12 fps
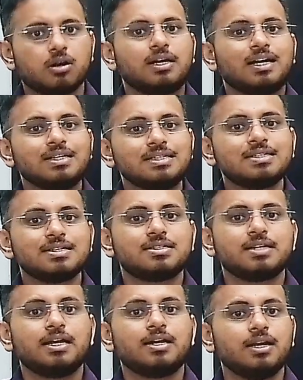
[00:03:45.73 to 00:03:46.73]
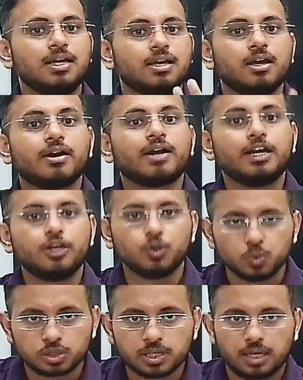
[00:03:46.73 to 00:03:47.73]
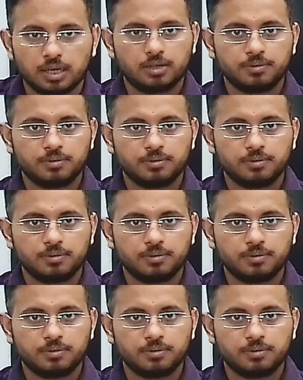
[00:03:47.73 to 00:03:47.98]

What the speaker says: consistently reducing.